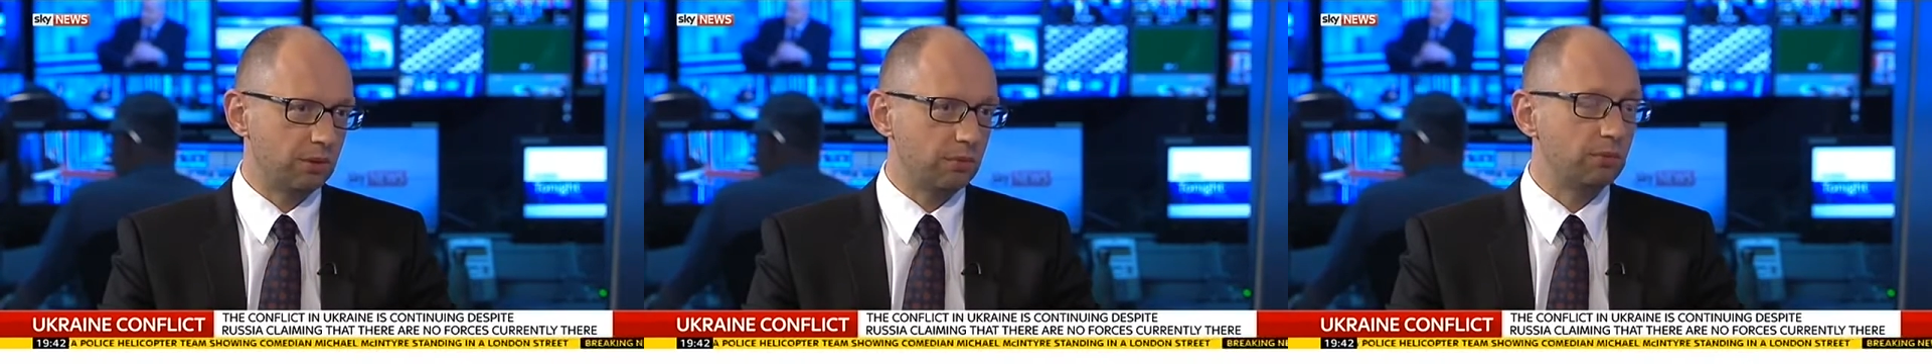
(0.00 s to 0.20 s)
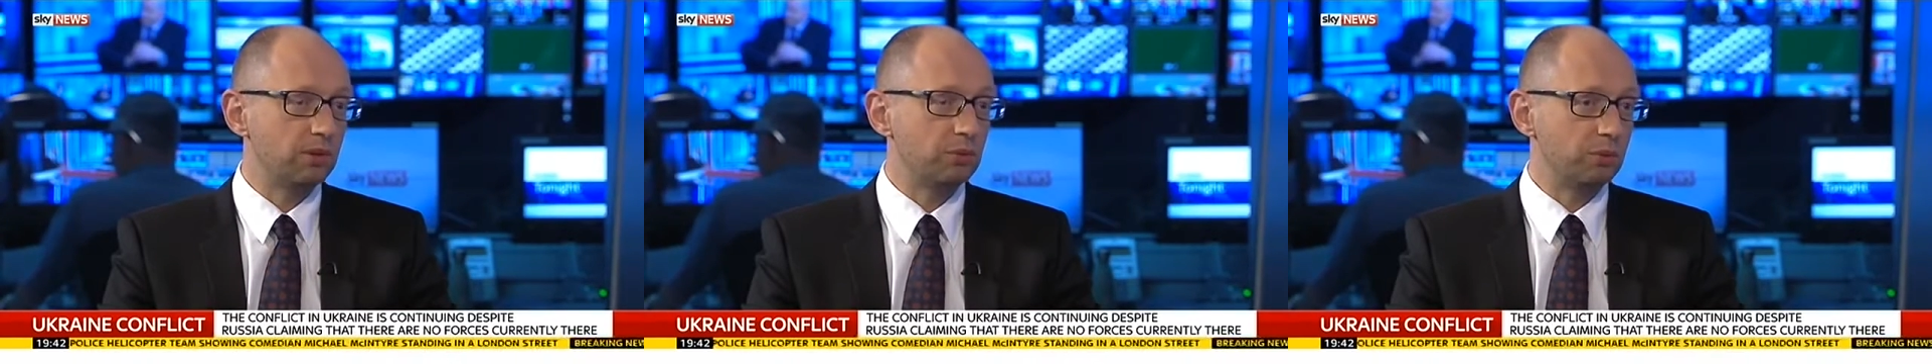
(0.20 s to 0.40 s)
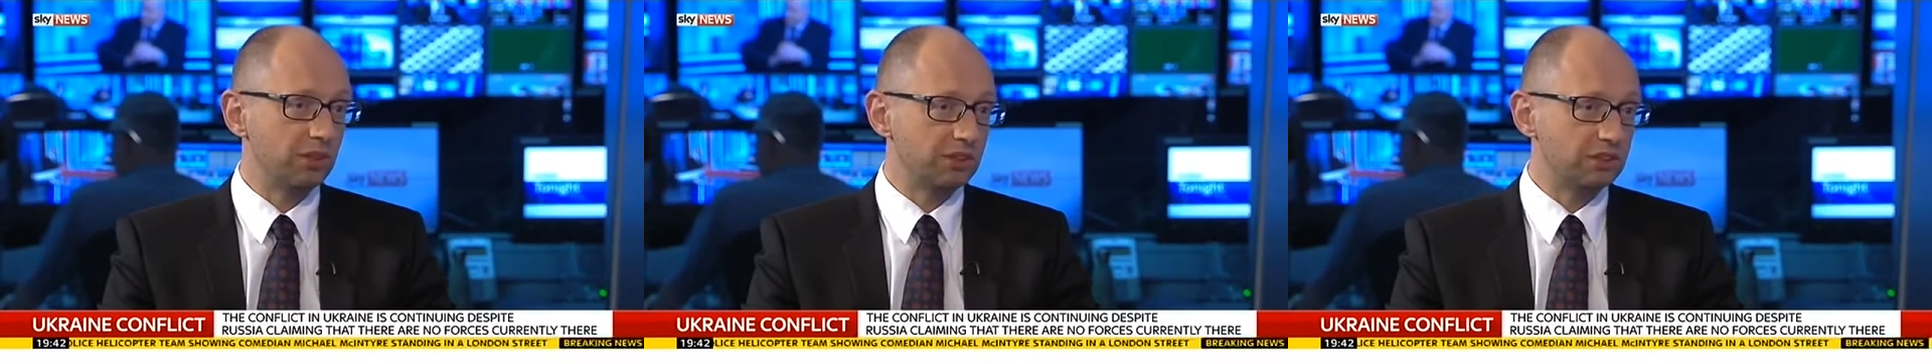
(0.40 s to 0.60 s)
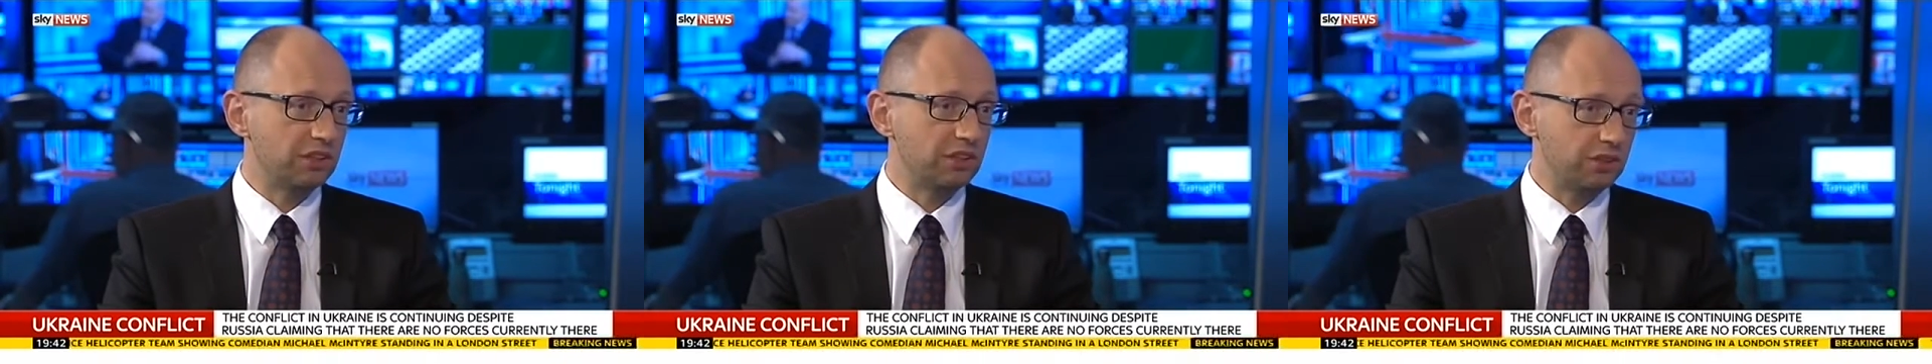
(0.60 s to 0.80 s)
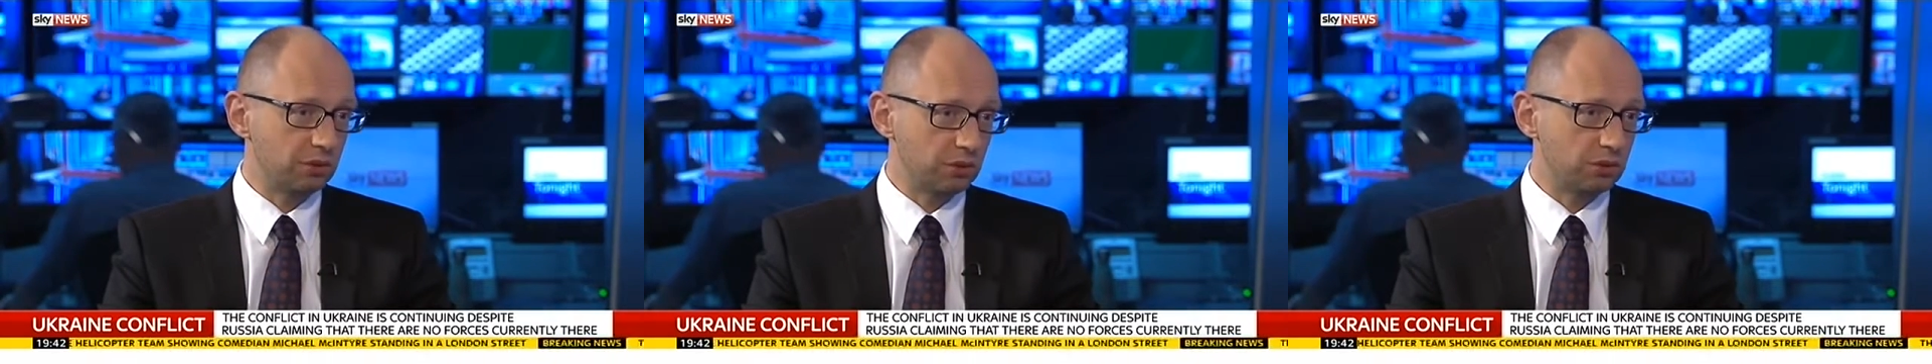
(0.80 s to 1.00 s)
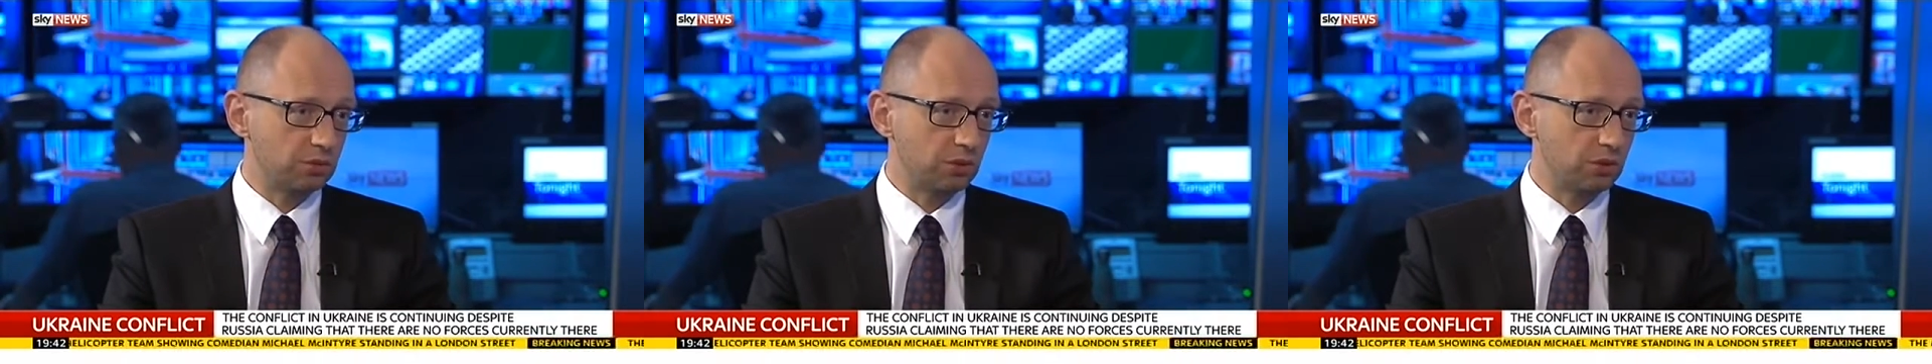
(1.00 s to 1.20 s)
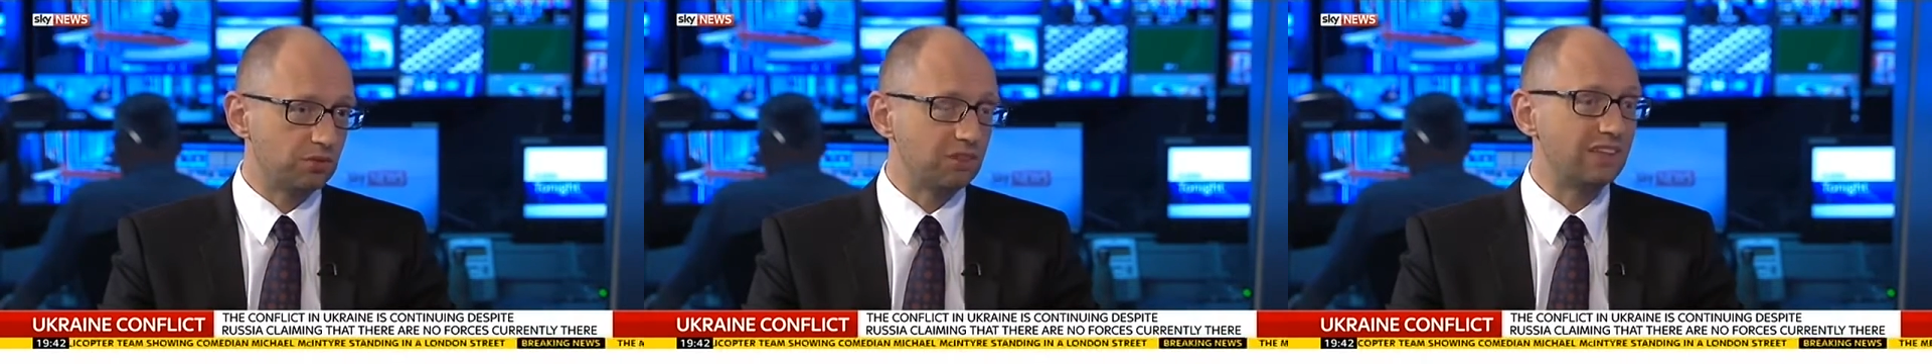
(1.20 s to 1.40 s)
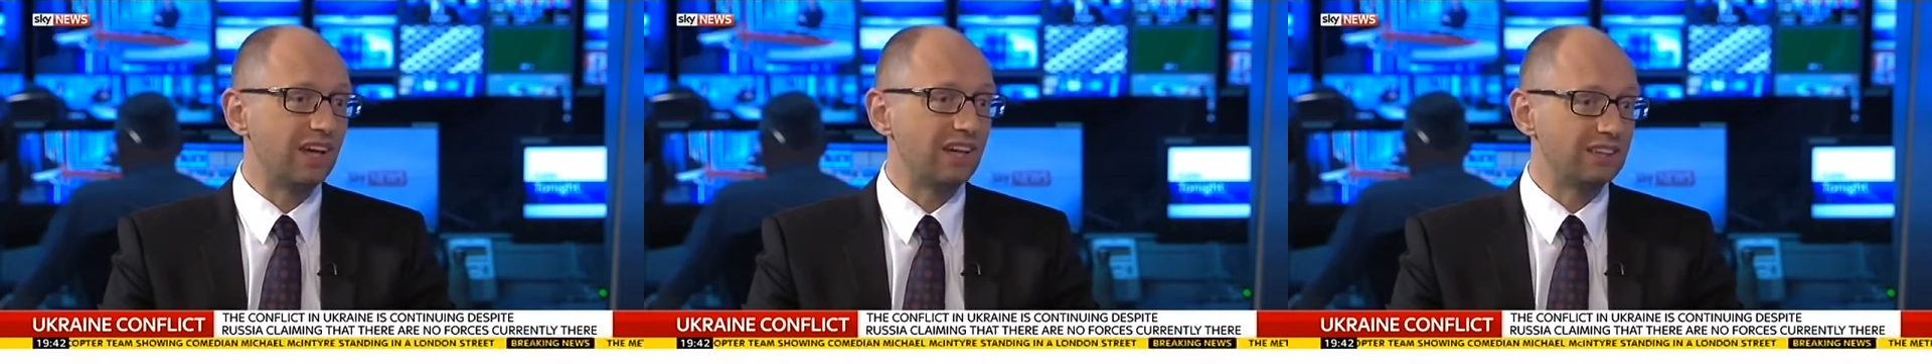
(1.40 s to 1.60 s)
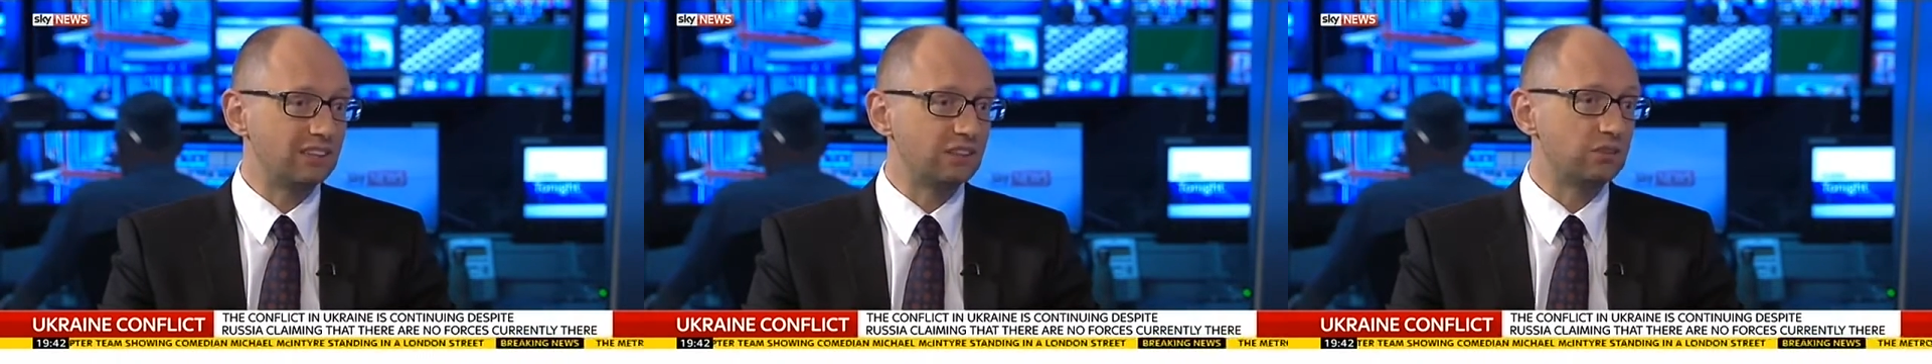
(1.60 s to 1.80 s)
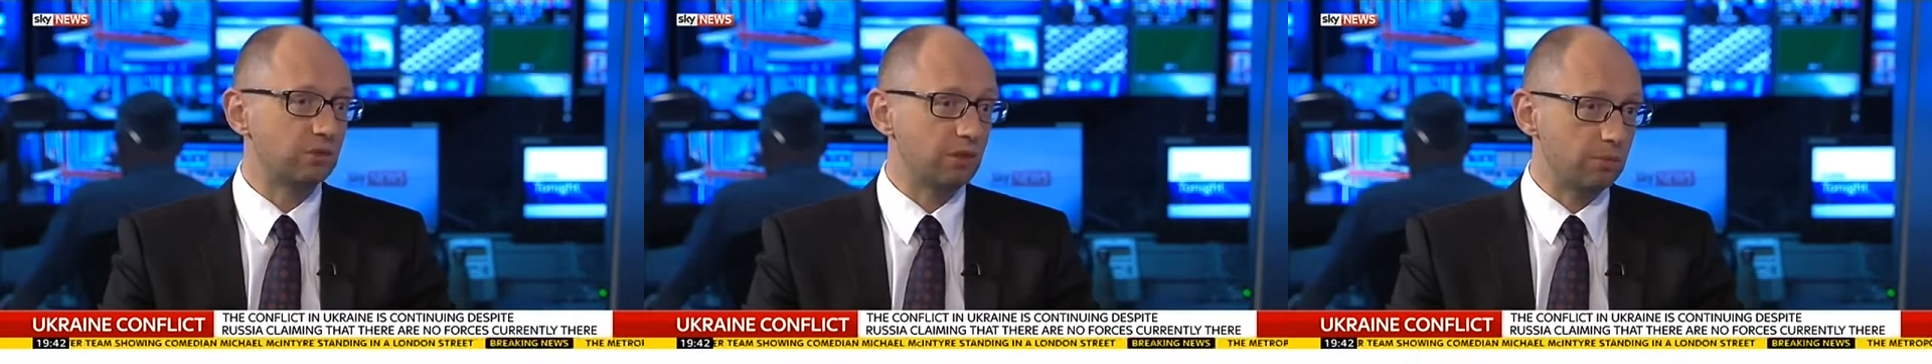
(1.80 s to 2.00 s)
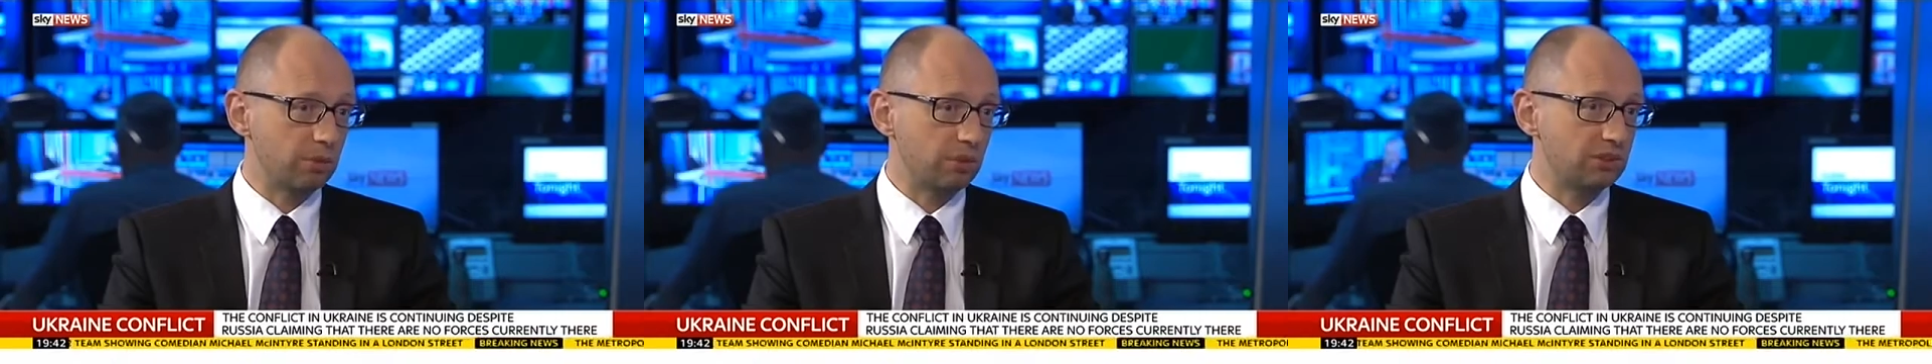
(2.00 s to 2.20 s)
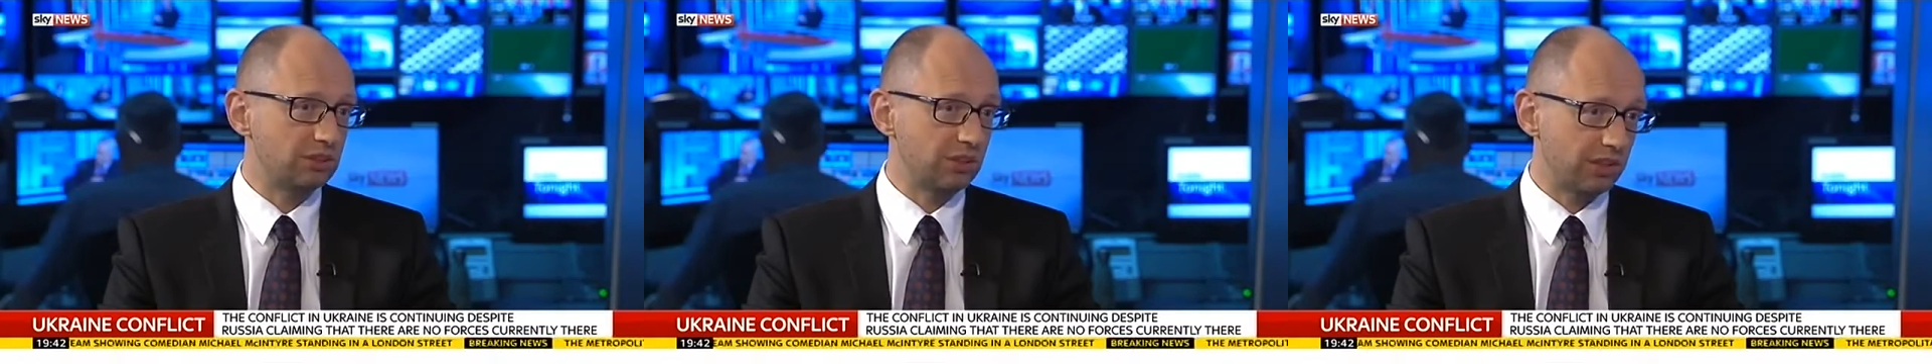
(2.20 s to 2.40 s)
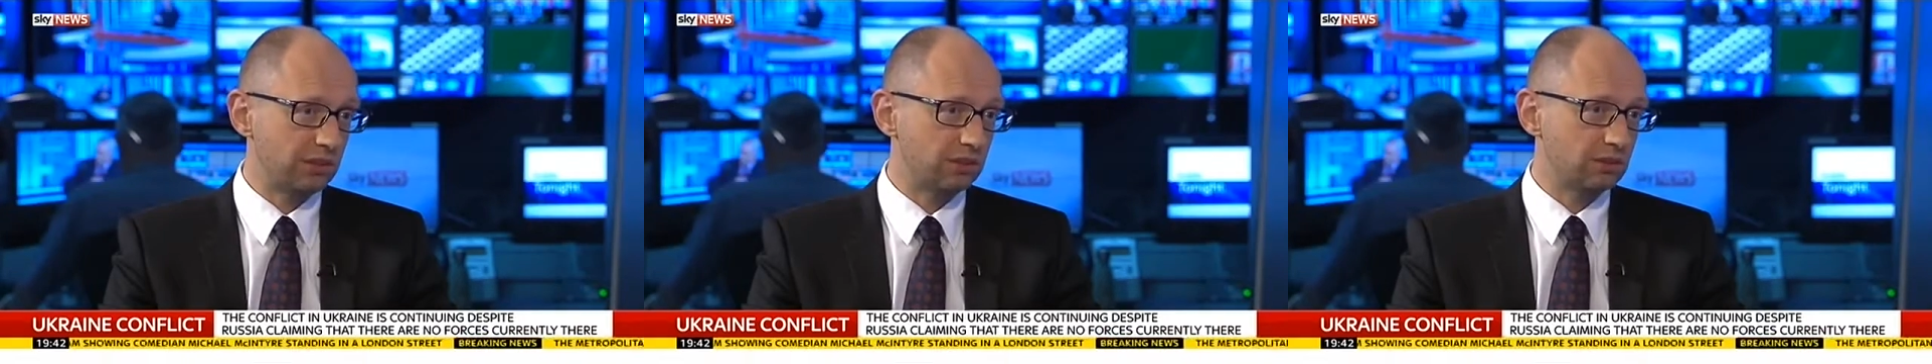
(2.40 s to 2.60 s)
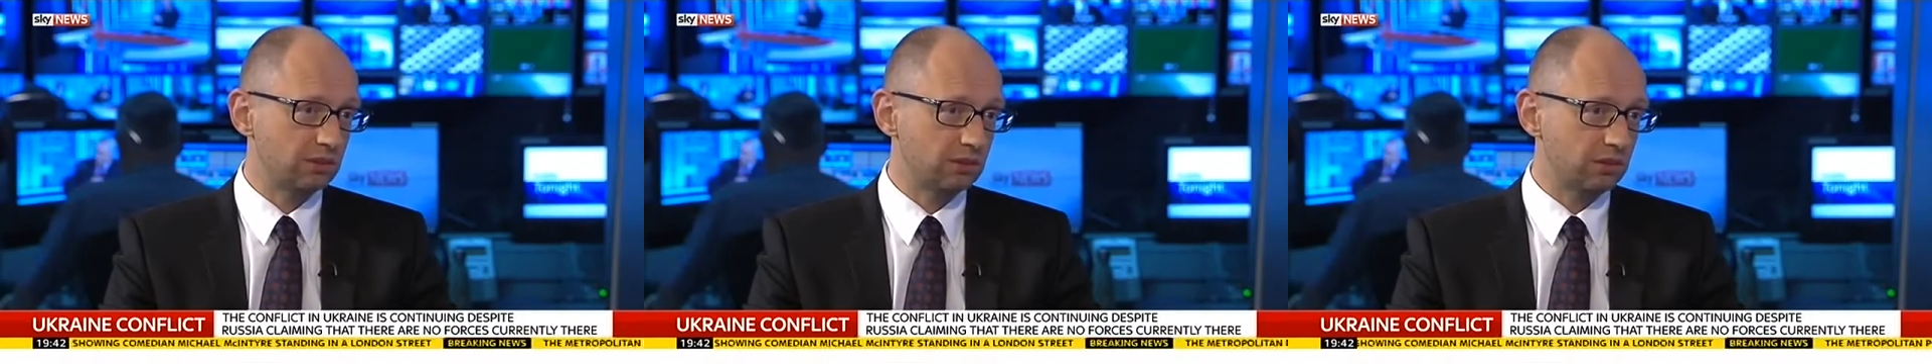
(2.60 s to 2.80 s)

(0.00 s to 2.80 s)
But we are still in control of 93%.